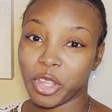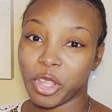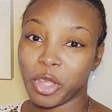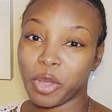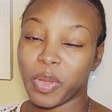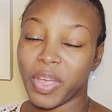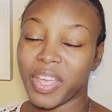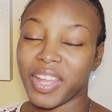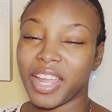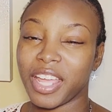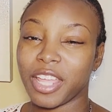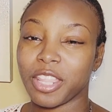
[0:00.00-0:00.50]
you,
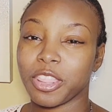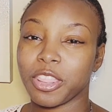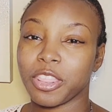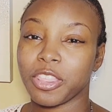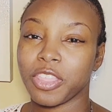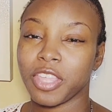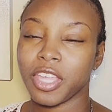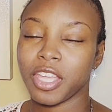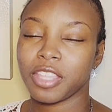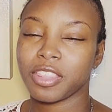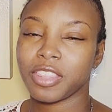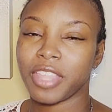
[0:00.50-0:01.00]
and I
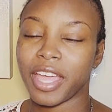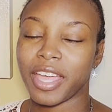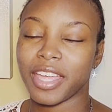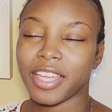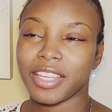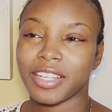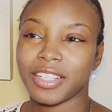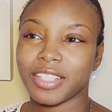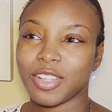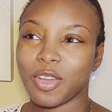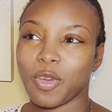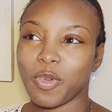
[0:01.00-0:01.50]
think that
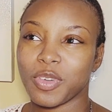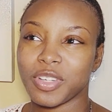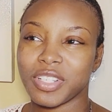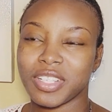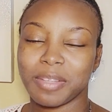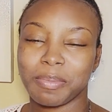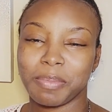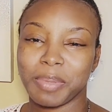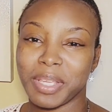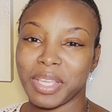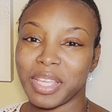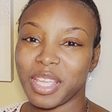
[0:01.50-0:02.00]
it's going
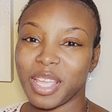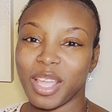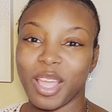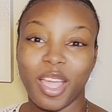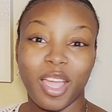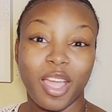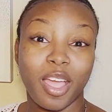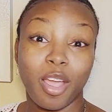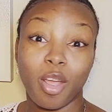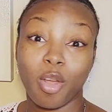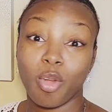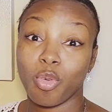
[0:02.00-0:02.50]
to be
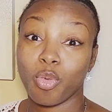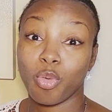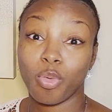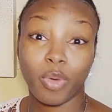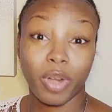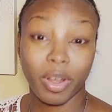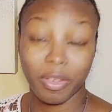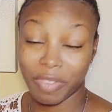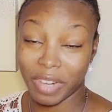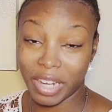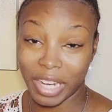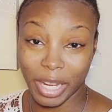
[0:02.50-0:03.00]

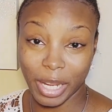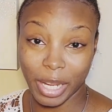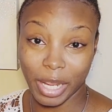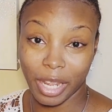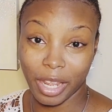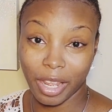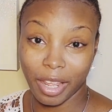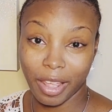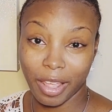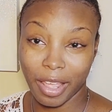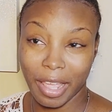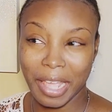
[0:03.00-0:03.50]
riveting.
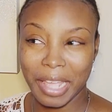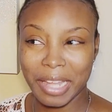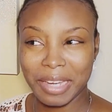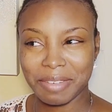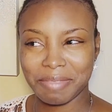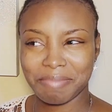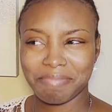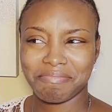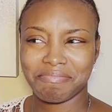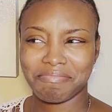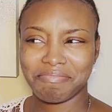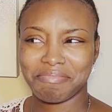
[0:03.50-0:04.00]

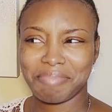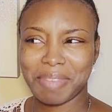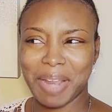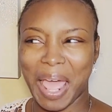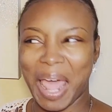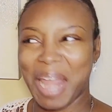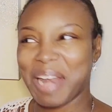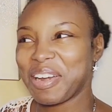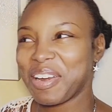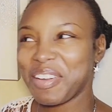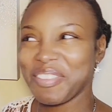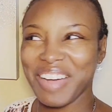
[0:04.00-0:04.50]
And
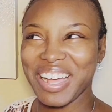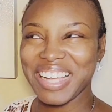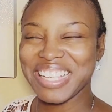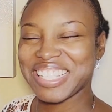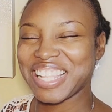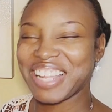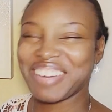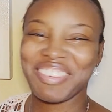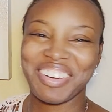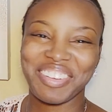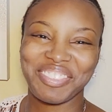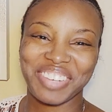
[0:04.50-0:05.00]
I don't know why I
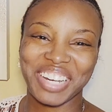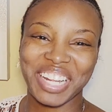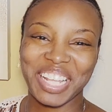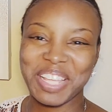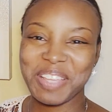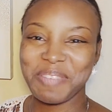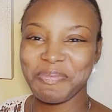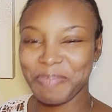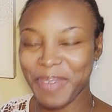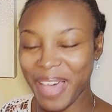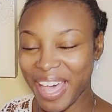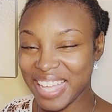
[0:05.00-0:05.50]
said
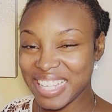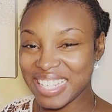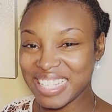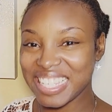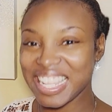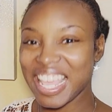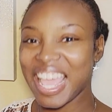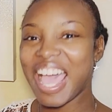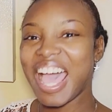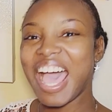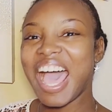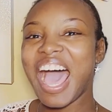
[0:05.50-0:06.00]
riveting, but
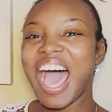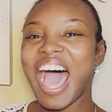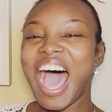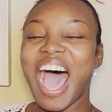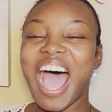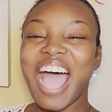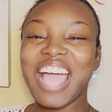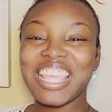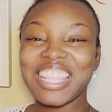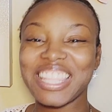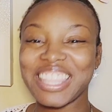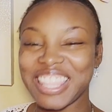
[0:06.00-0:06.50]

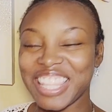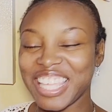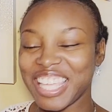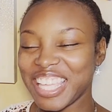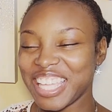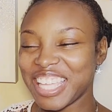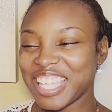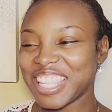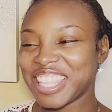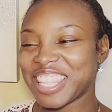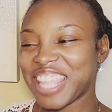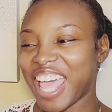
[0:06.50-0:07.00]
I
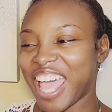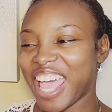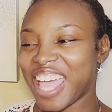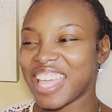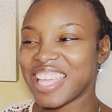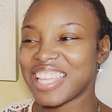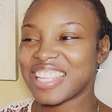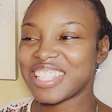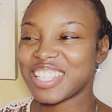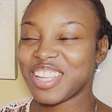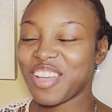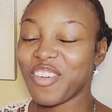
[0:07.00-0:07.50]
think
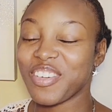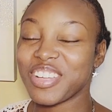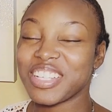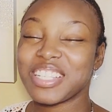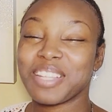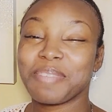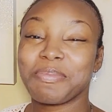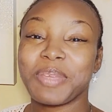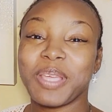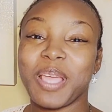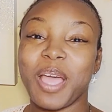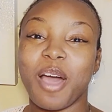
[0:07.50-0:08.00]
that it's going
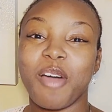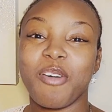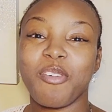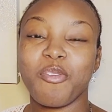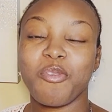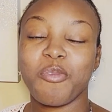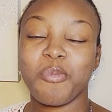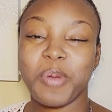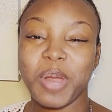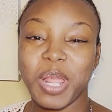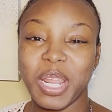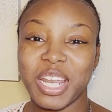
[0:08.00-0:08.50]
to be a
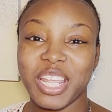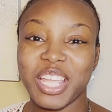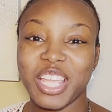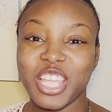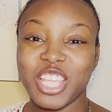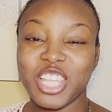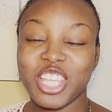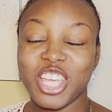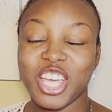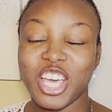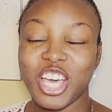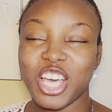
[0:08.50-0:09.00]

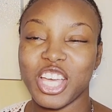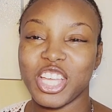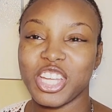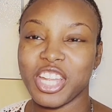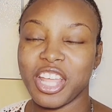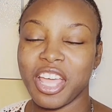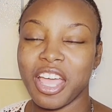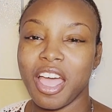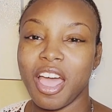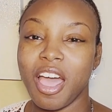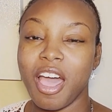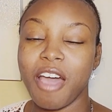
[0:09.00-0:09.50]
really
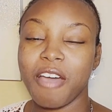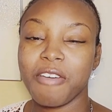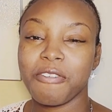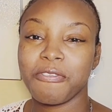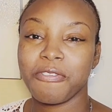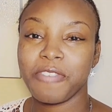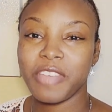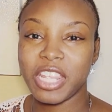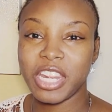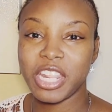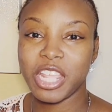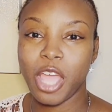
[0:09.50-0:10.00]
good
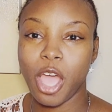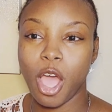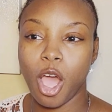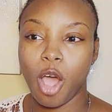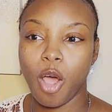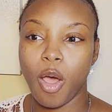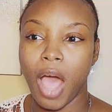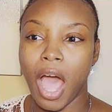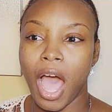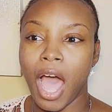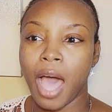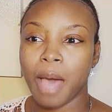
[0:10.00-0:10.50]

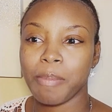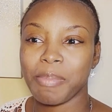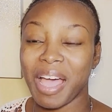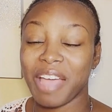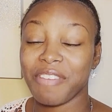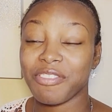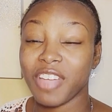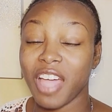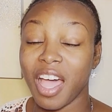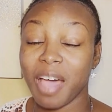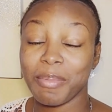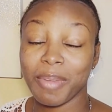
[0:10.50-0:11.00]
video.
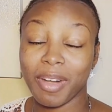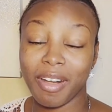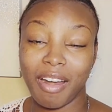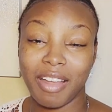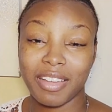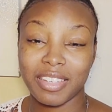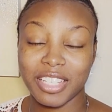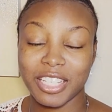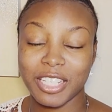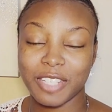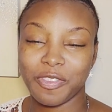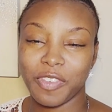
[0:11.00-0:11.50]
I've come
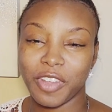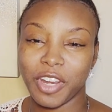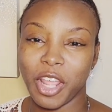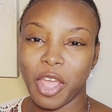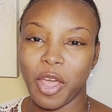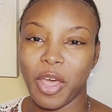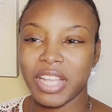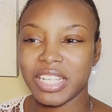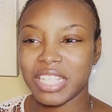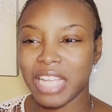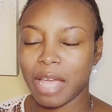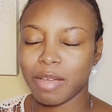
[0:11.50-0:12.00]
across this
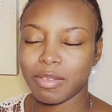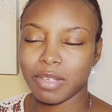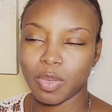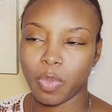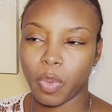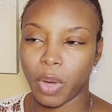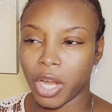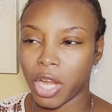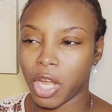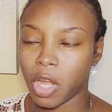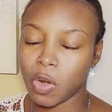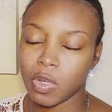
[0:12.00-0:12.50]
video as I was
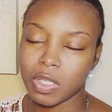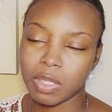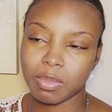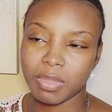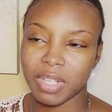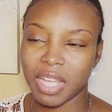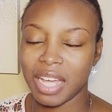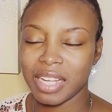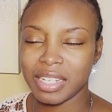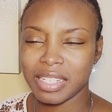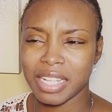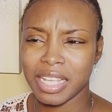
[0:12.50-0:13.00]
working on some
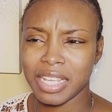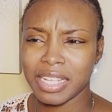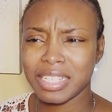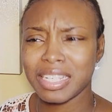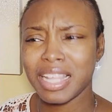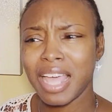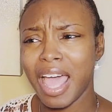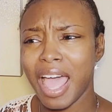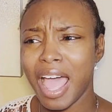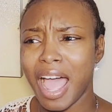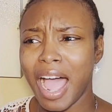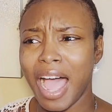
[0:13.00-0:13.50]
content.
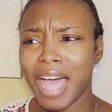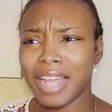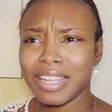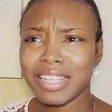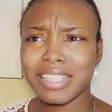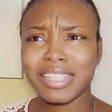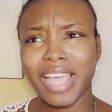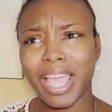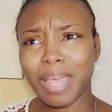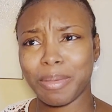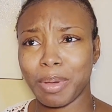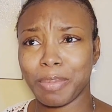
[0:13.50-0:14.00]
I
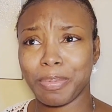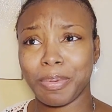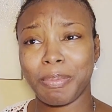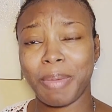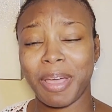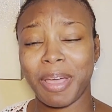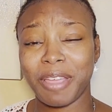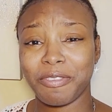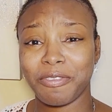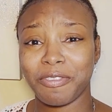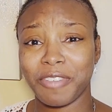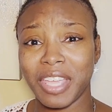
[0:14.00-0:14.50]
just came up on
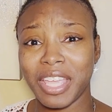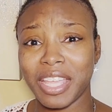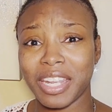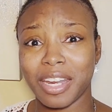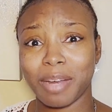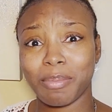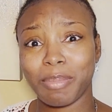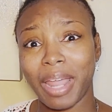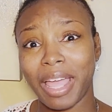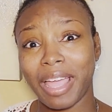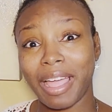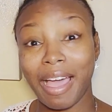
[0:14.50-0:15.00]
my feed, and
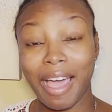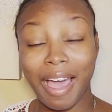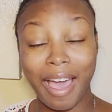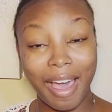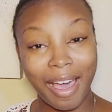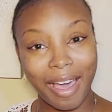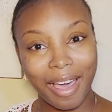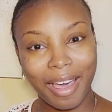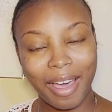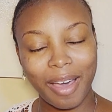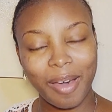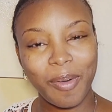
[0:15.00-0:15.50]
I'm like,
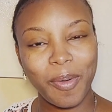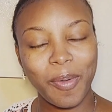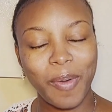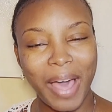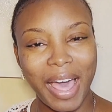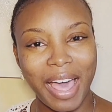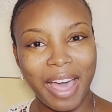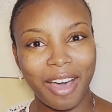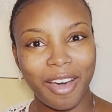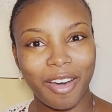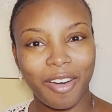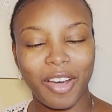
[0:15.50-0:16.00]
huh,
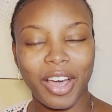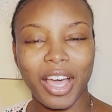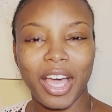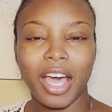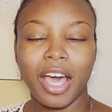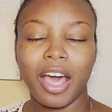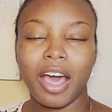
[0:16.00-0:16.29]
wow.